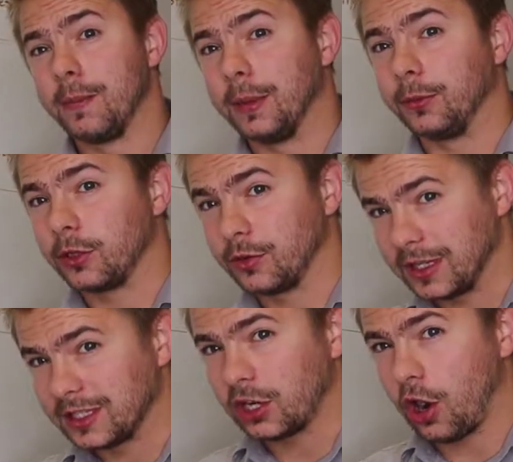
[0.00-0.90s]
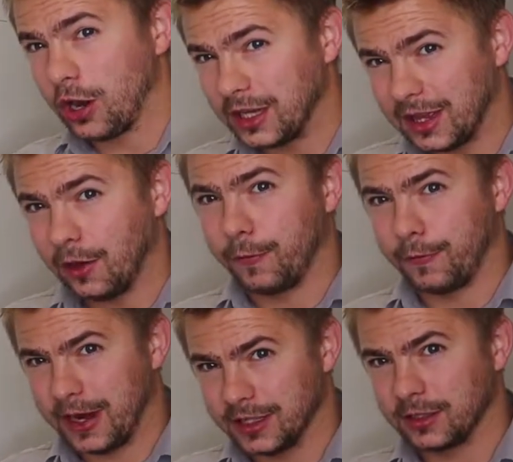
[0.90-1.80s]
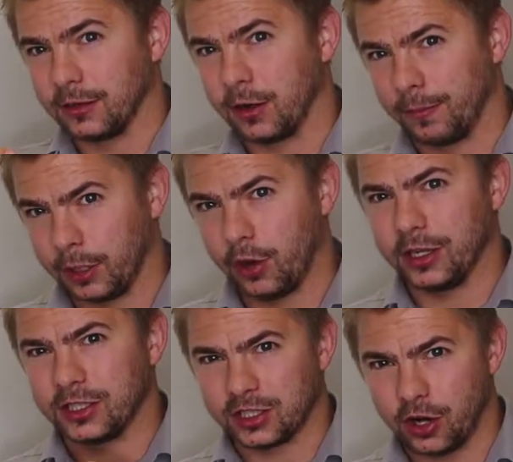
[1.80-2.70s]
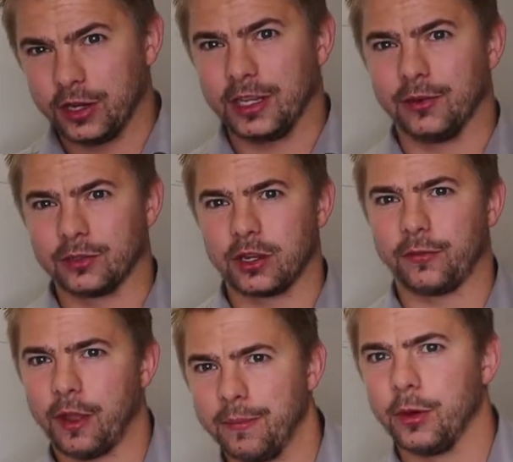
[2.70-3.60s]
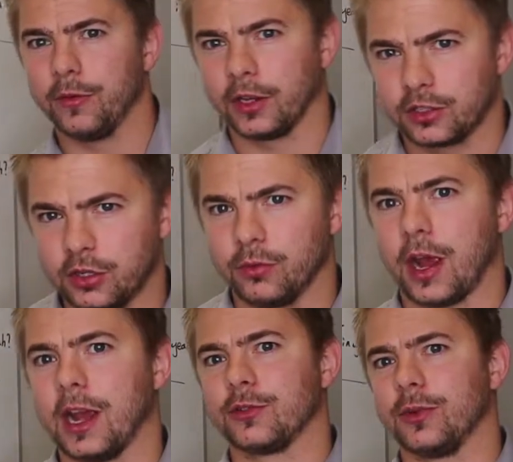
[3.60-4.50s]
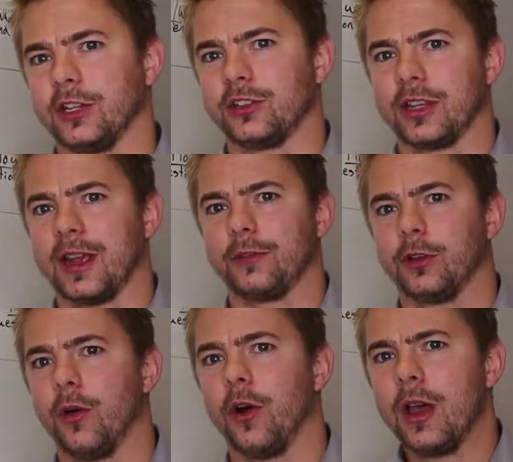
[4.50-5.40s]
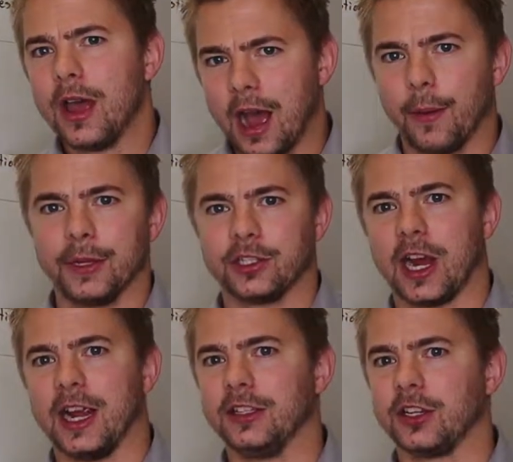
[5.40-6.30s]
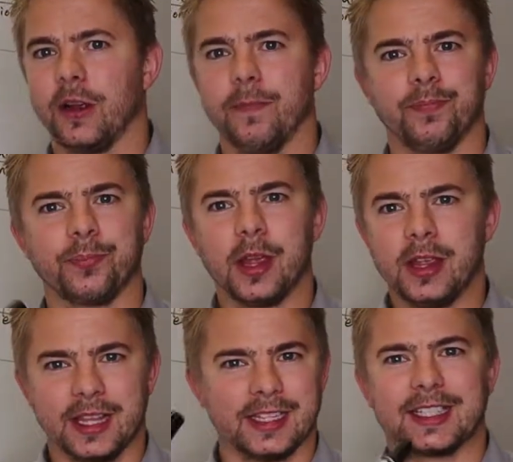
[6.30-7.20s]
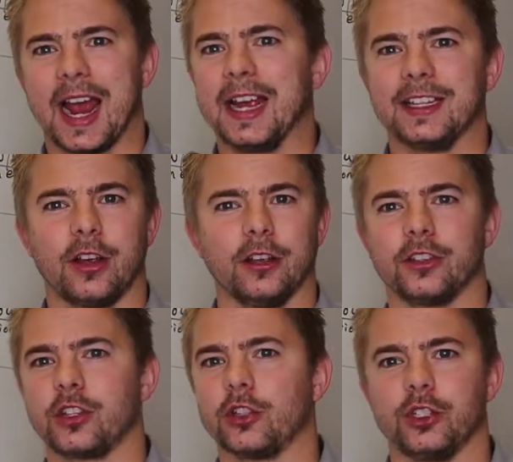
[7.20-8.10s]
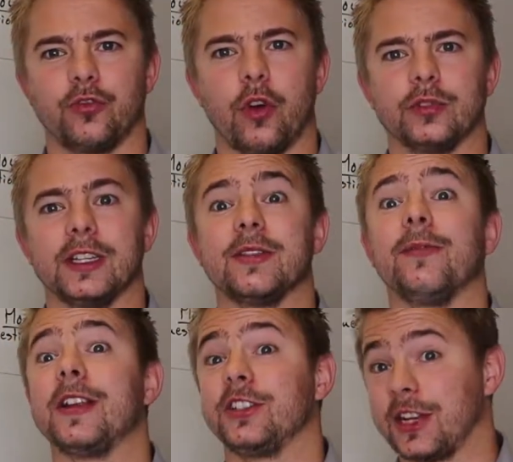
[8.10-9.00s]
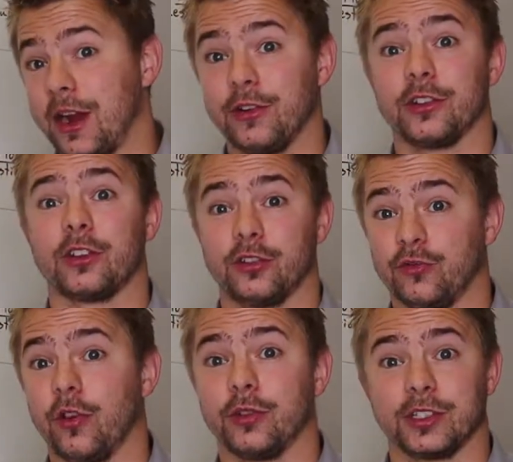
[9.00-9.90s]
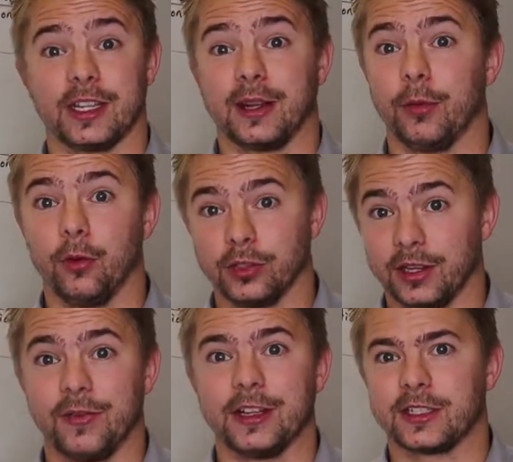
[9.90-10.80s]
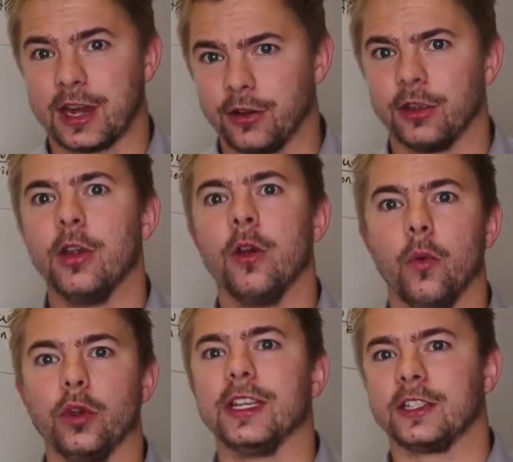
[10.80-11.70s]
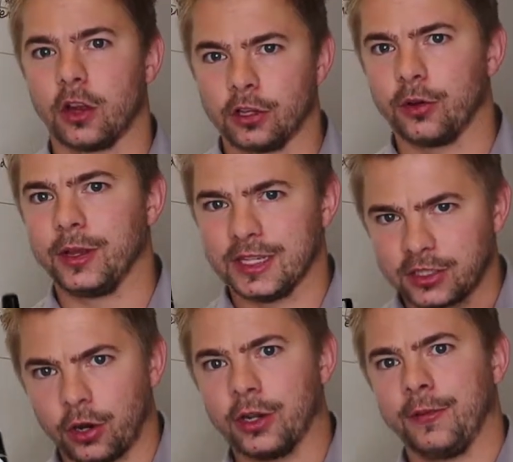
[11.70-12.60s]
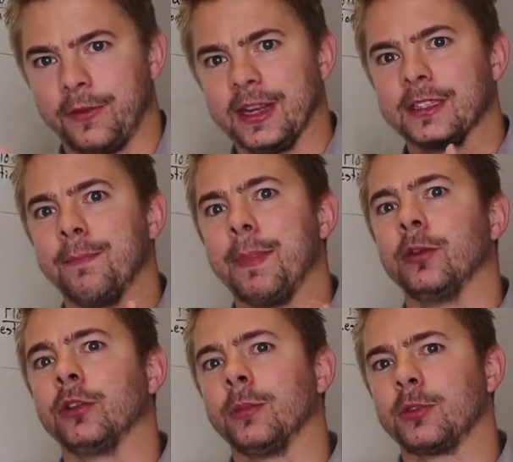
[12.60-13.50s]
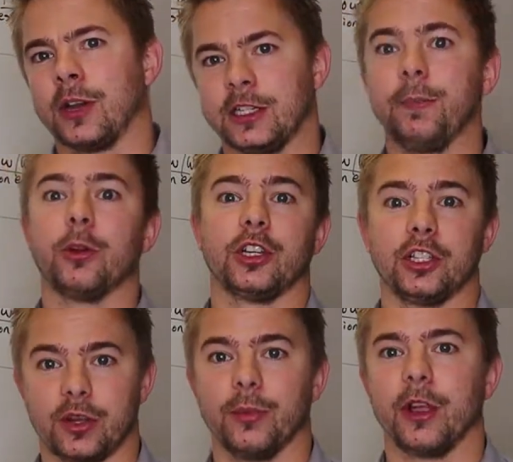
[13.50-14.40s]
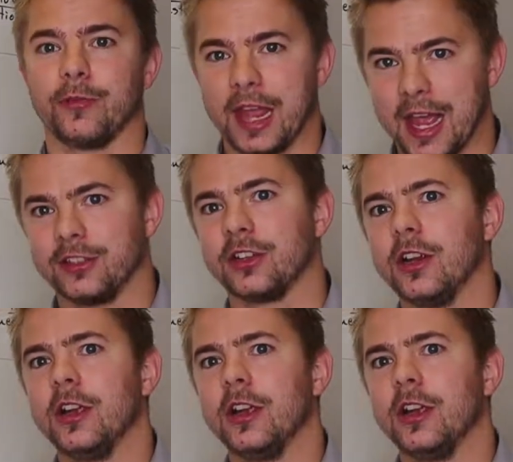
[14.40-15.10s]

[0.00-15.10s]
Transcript: people doing these tiny little things and complying to tiny little stuff like moving a suitcase when they shouldn't have to, or helping change um, these tags on sausage rolls into vegetarian sausage roll because they didn't order the vegetarian, would he start doing these tiny things and build up to actually pushing someone off the edge?